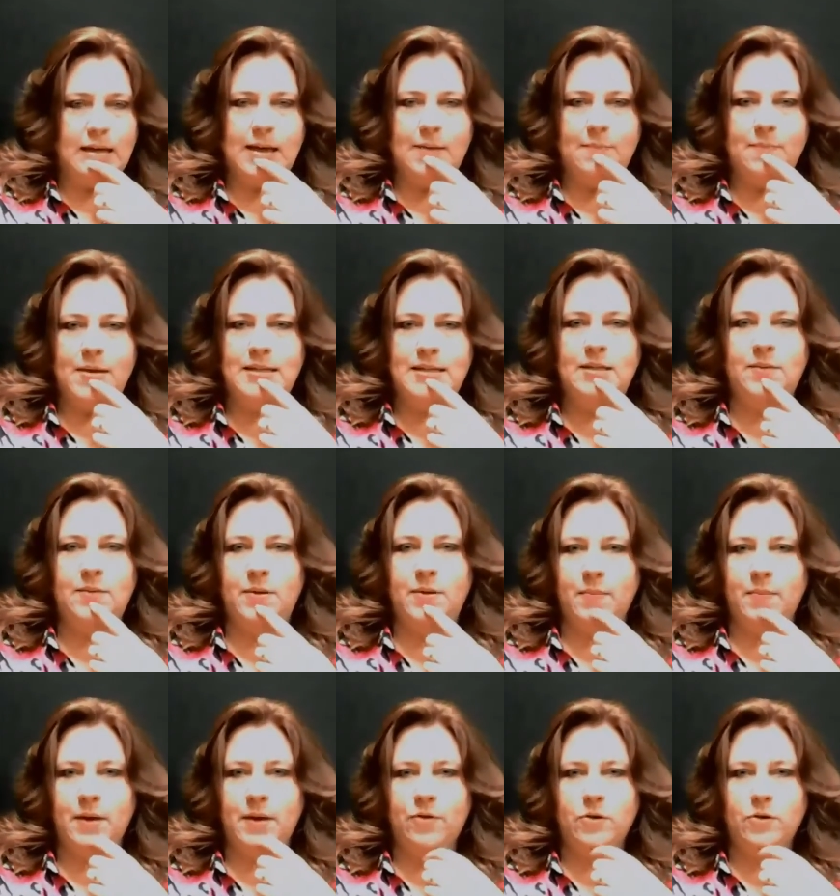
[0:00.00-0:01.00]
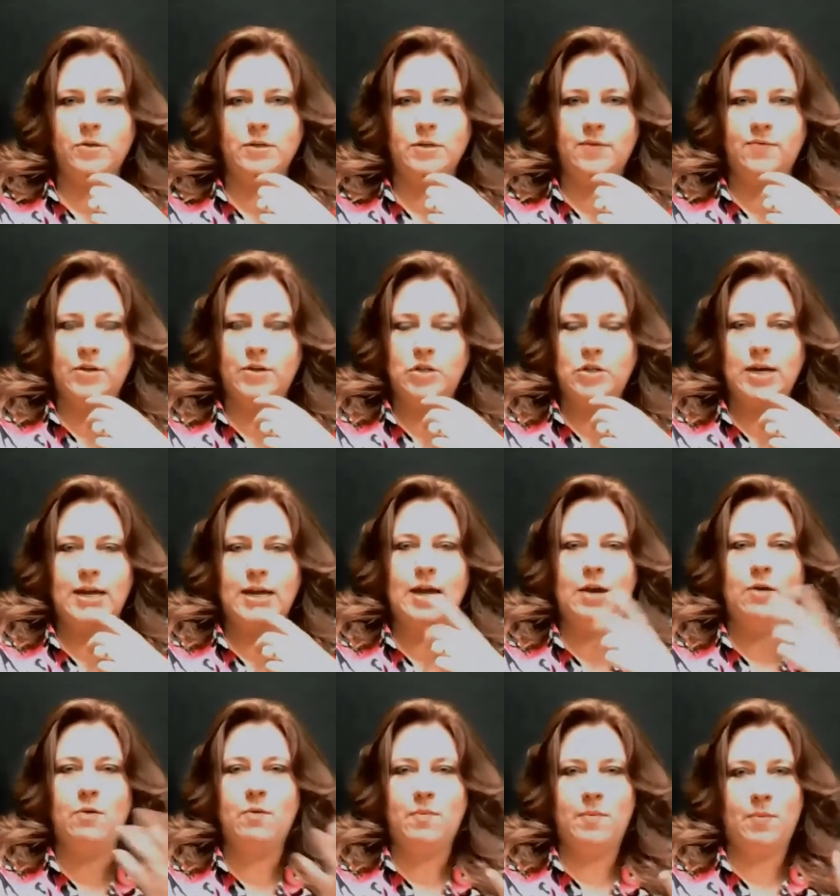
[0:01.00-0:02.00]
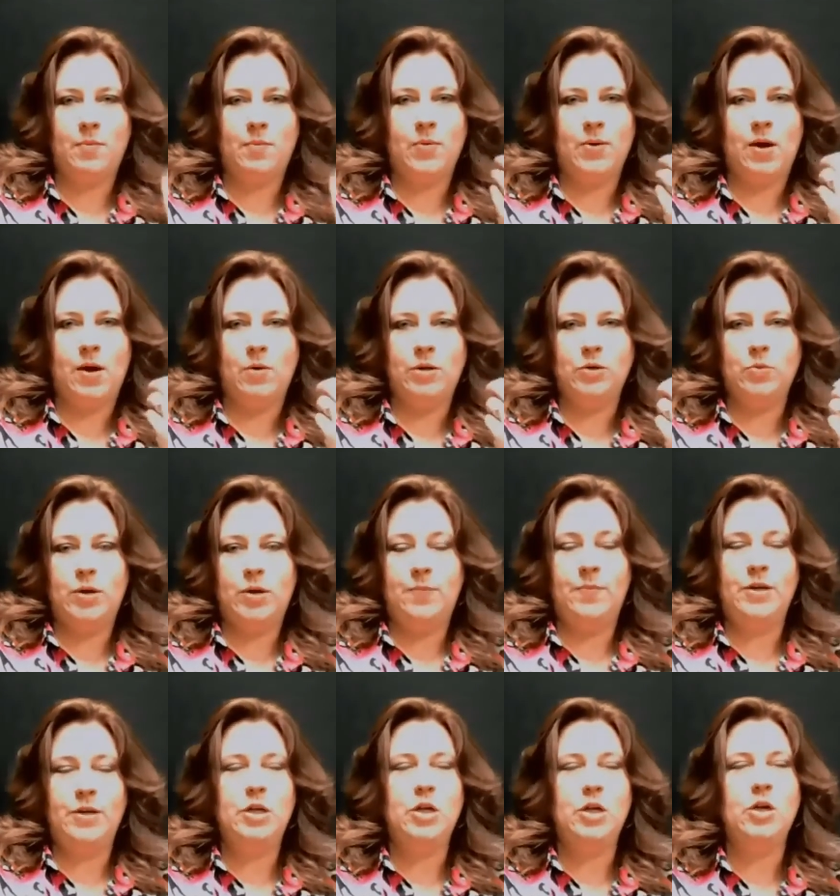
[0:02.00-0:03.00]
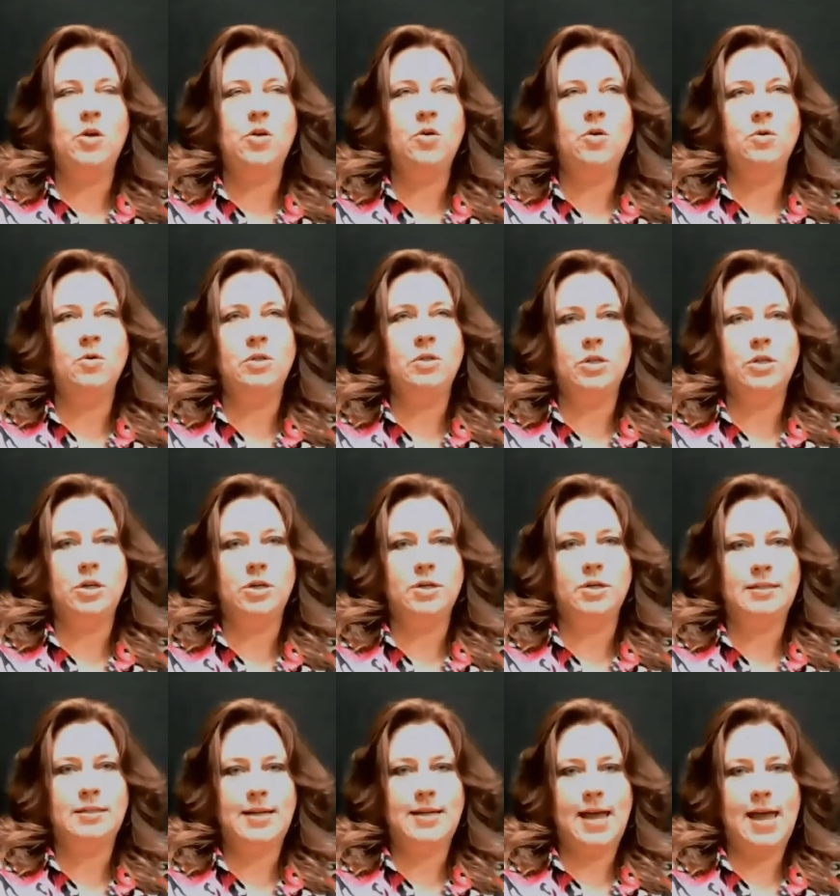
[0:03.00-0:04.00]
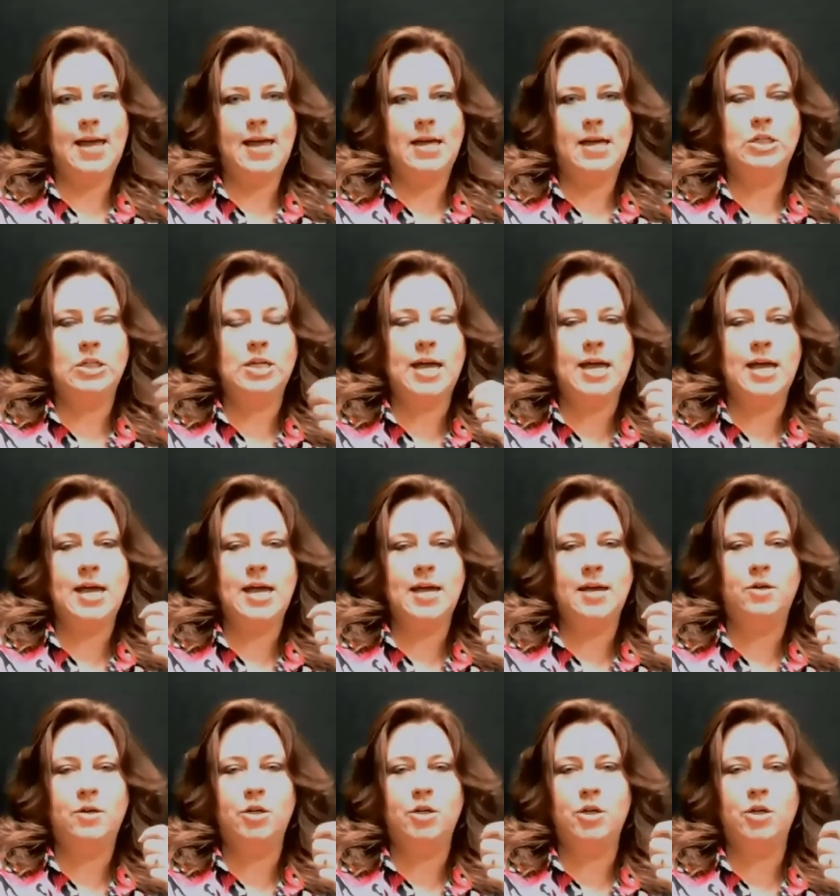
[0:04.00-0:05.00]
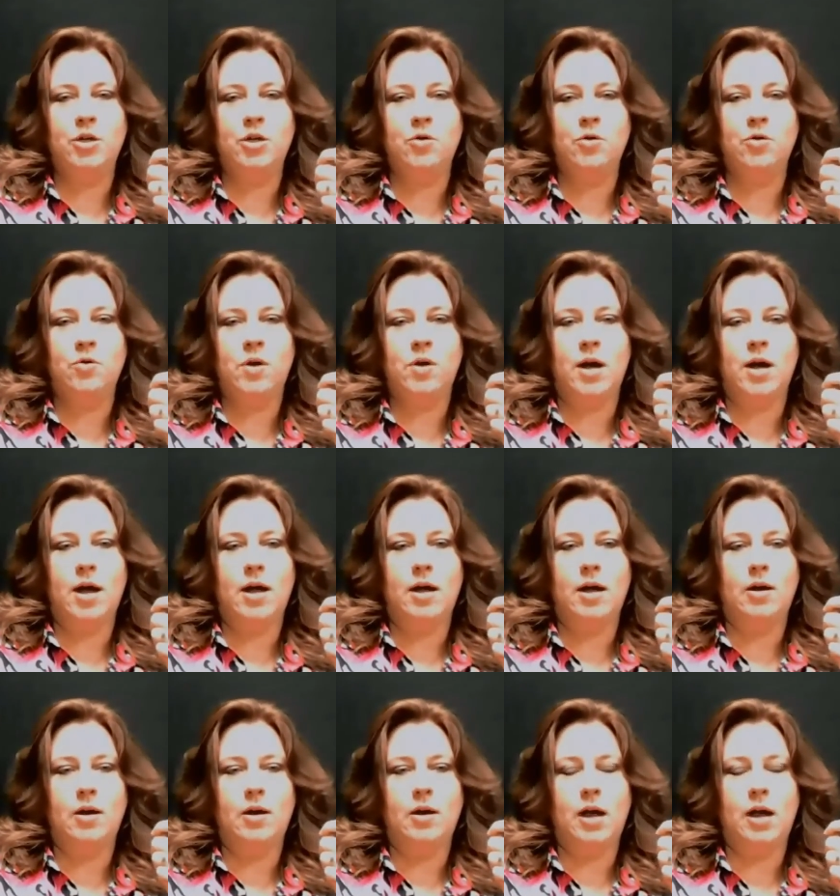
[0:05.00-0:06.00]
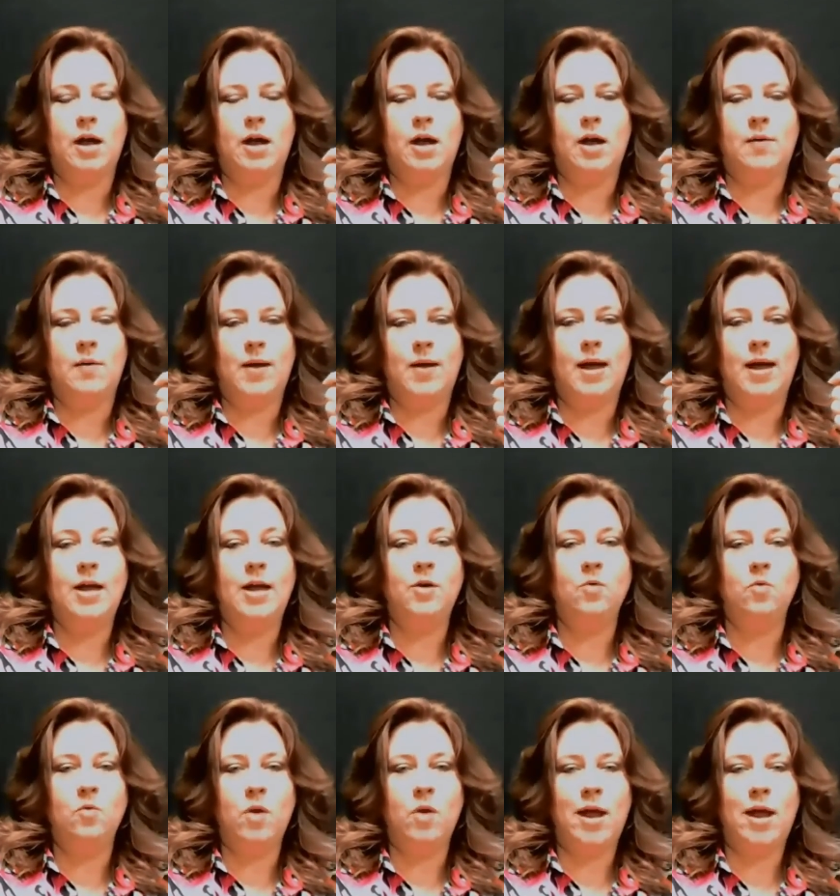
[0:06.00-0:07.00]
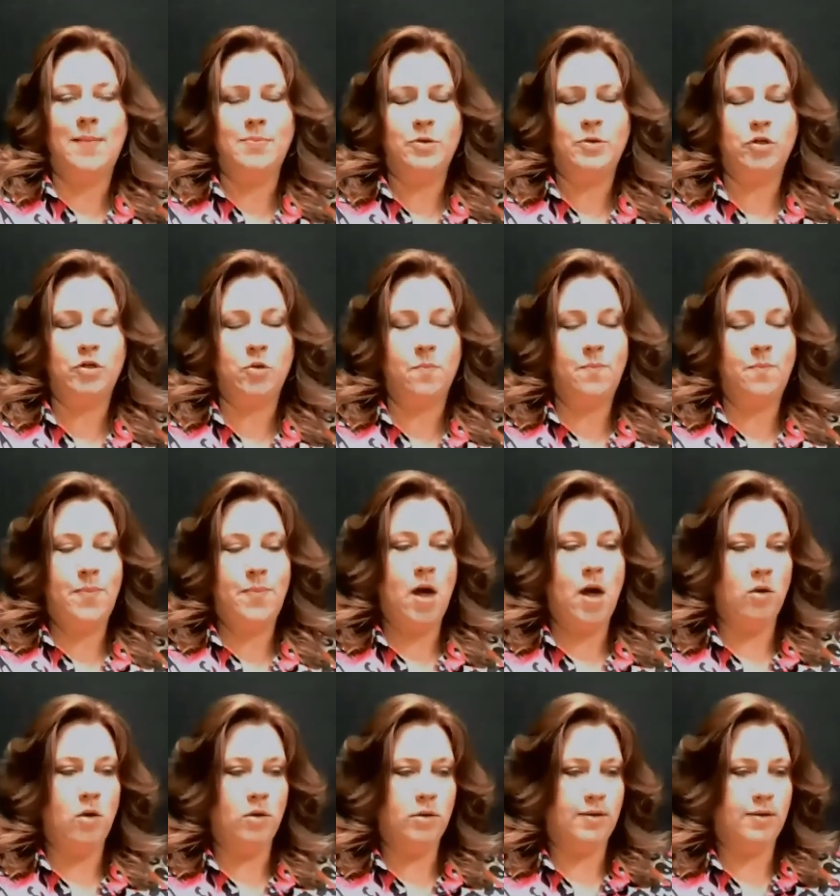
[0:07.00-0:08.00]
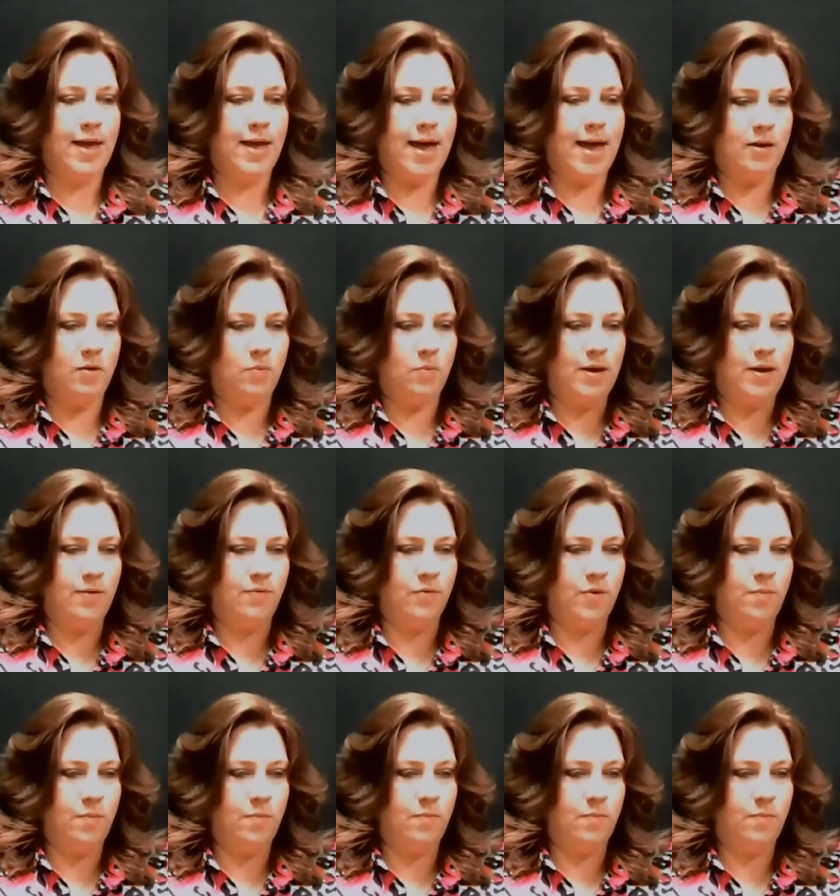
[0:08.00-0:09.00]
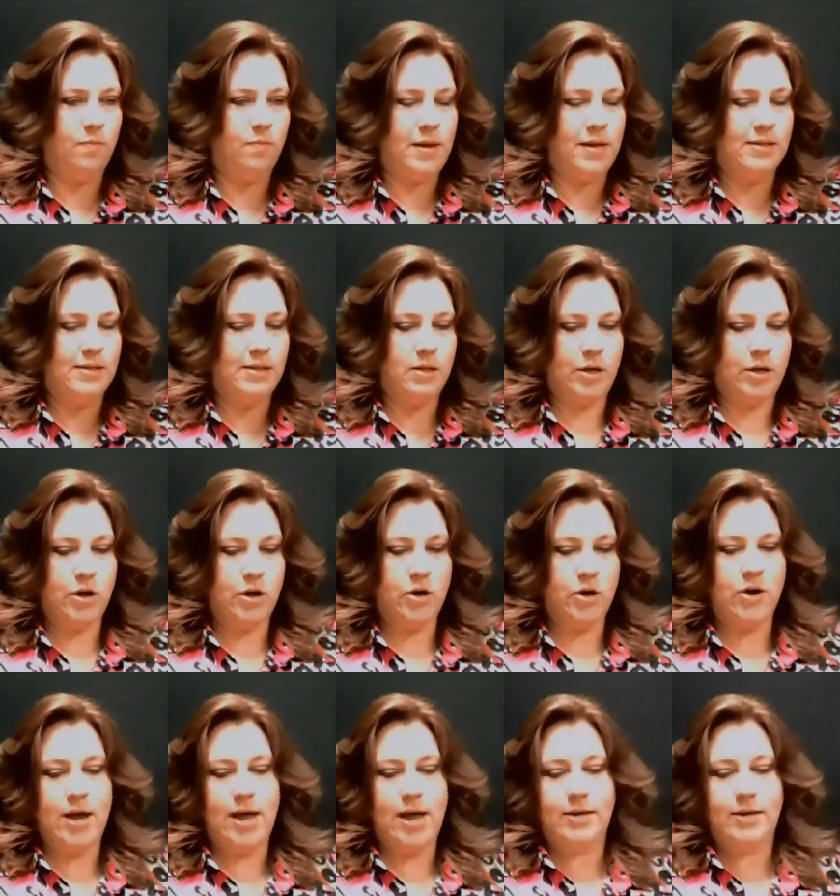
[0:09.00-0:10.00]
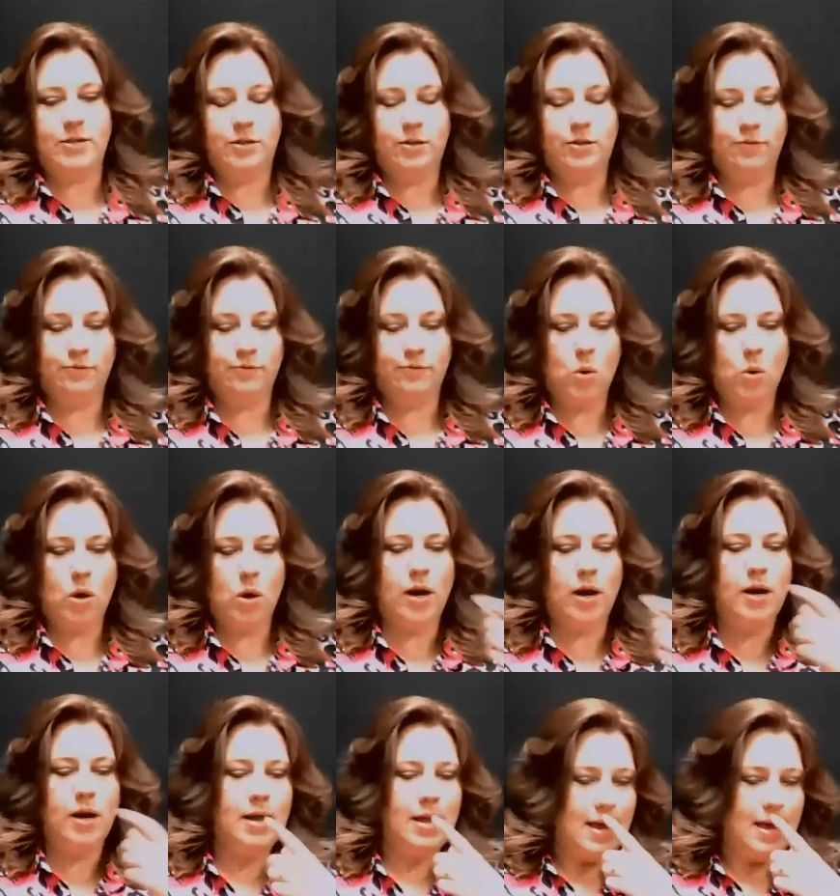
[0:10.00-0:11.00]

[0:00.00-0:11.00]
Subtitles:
It must have been my first convention. I can't remember now which one. But you stood on stage and you unwrapped your belt that went from basically your head to the floor.